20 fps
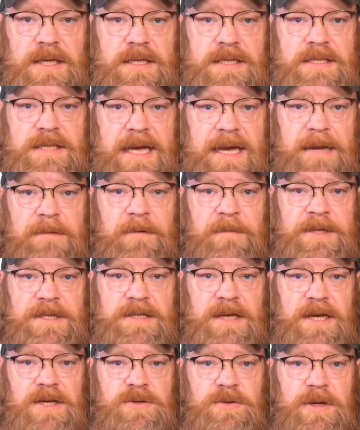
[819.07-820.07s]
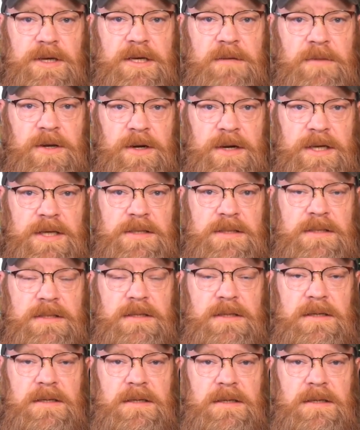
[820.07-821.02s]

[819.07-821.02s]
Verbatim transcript: in Second Amendment sanctuary communities.